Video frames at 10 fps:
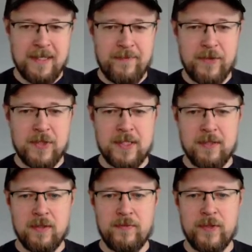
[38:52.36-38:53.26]
If you
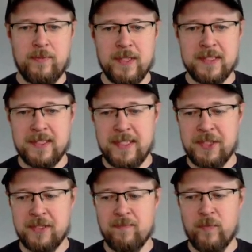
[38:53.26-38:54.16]
start off your
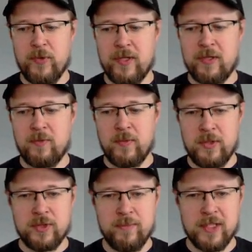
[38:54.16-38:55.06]
presentation with
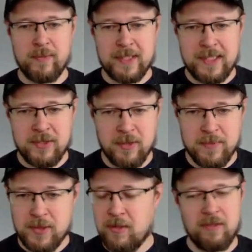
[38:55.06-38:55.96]
Windows multiple
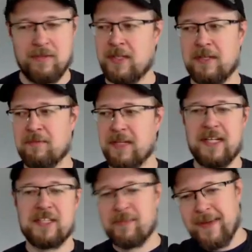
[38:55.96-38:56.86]
desktops, or
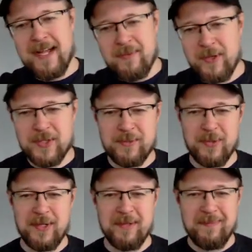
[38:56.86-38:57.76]
Linux or Mac, we all
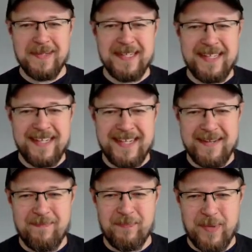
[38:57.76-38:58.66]
support them,
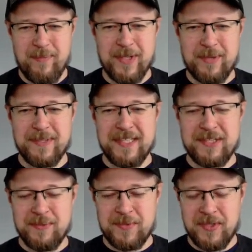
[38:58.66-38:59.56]
but multiple
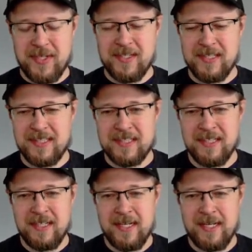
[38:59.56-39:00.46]
desktops
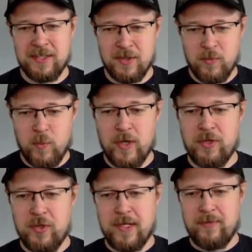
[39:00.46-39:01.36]
regardless, and on
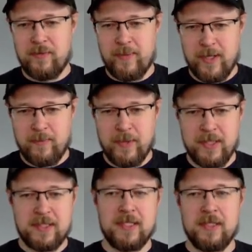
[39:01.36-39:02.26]
one you have
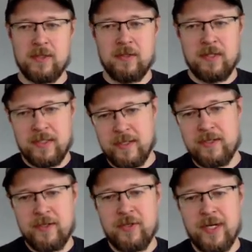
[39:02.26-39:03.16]
PowerPoint, and on
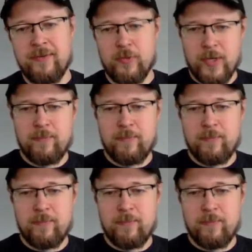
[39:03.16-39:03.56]
another you have a